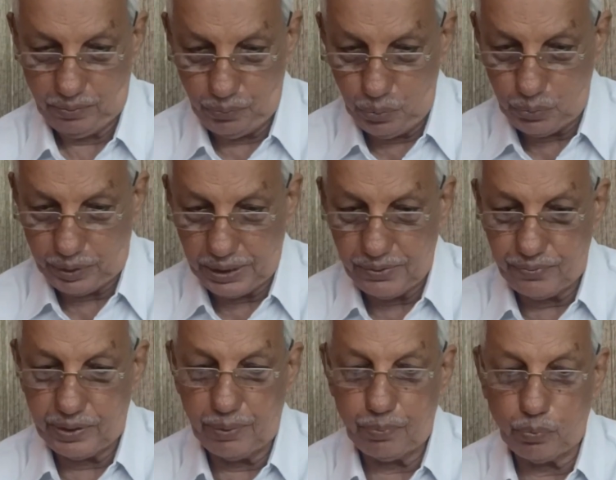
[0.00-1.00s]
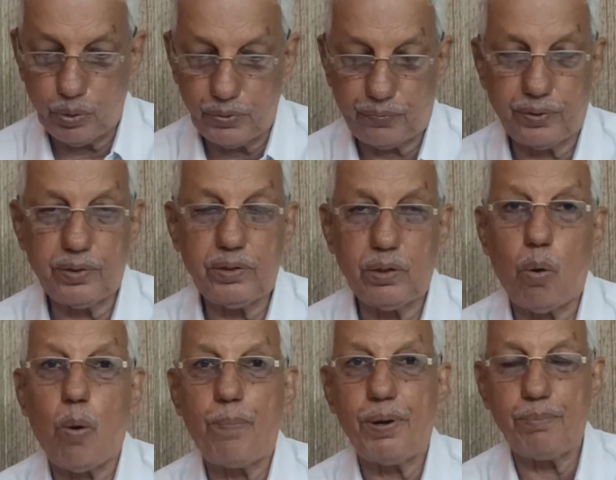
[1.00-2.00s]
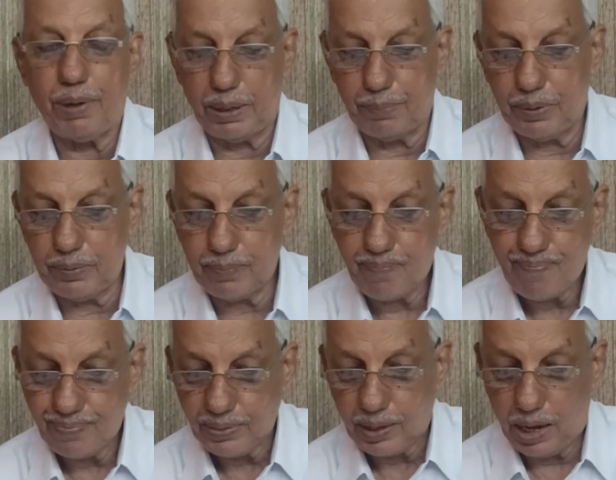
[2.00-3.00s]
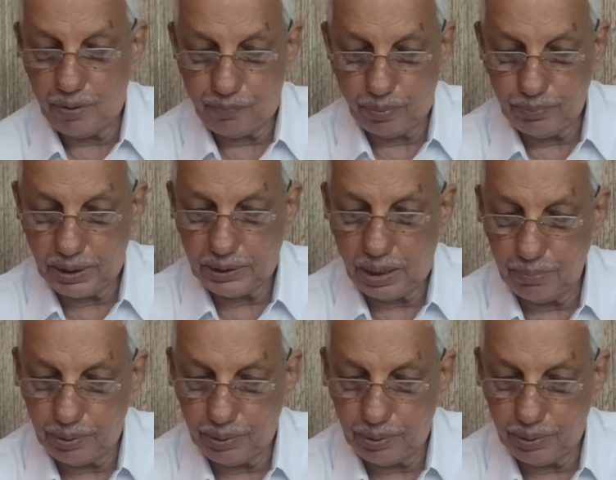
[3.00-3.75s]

New King James Version, the open Bible. And from that I